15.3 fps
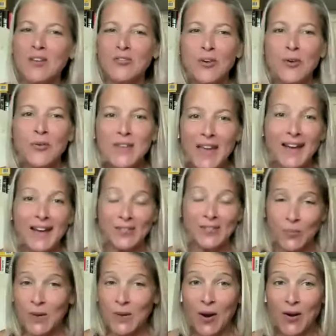So
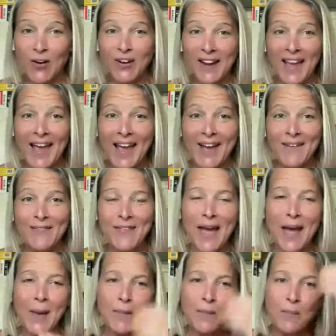yes, we are going to have
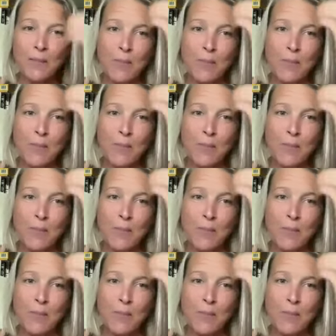that,